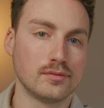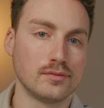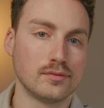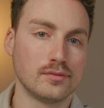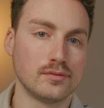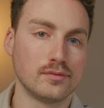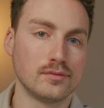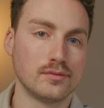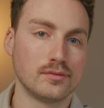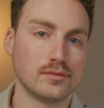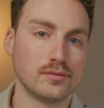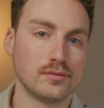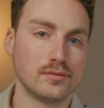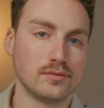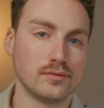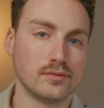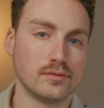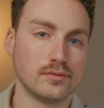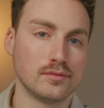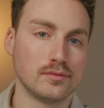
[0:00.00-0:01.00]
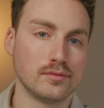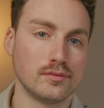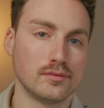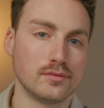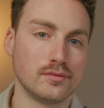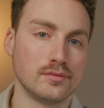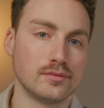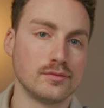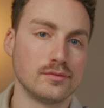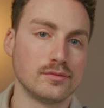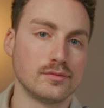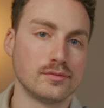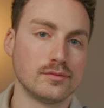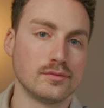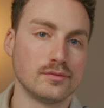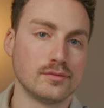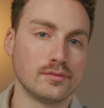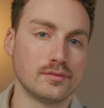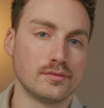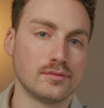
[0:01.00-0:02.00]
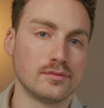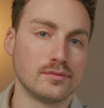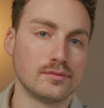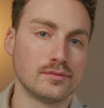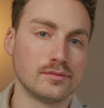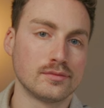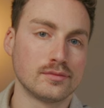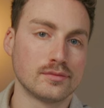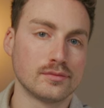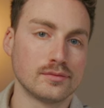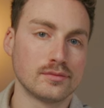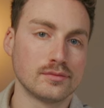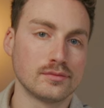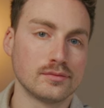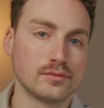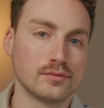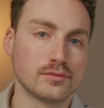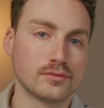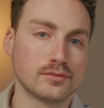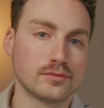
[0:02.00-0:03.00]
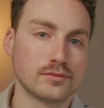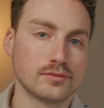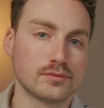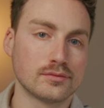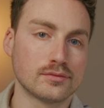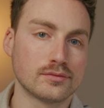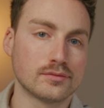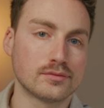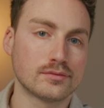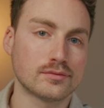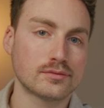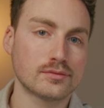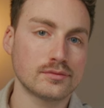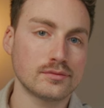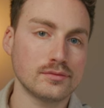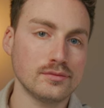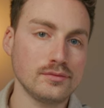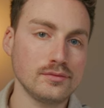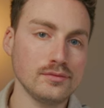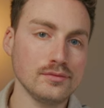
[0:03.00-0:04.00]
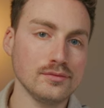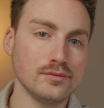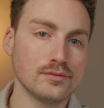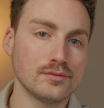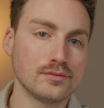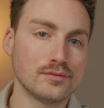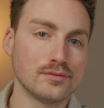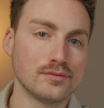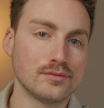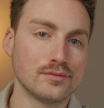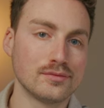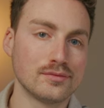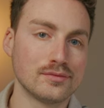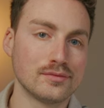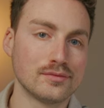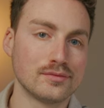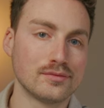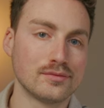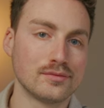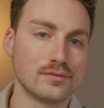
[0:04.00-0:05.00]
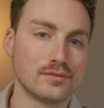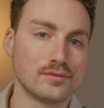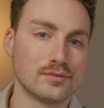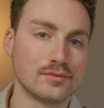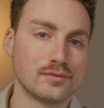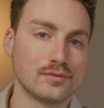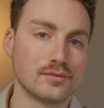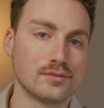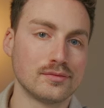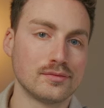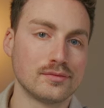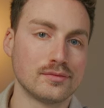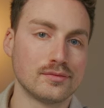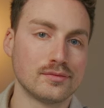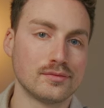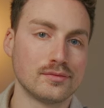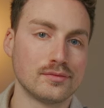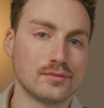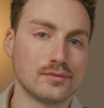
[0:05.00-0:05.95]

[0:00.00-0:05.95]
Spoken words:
This person isn't speaking.